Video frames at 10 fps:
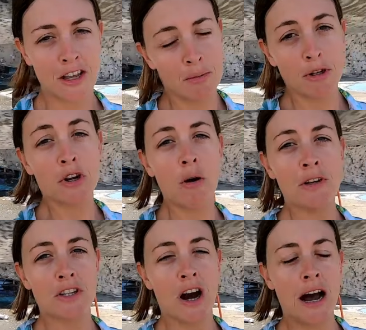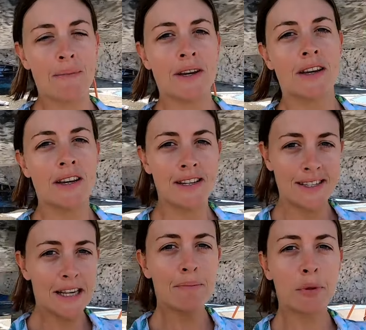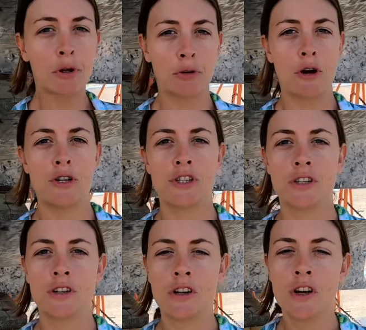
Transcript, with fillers: and the most common type is simple corrosion,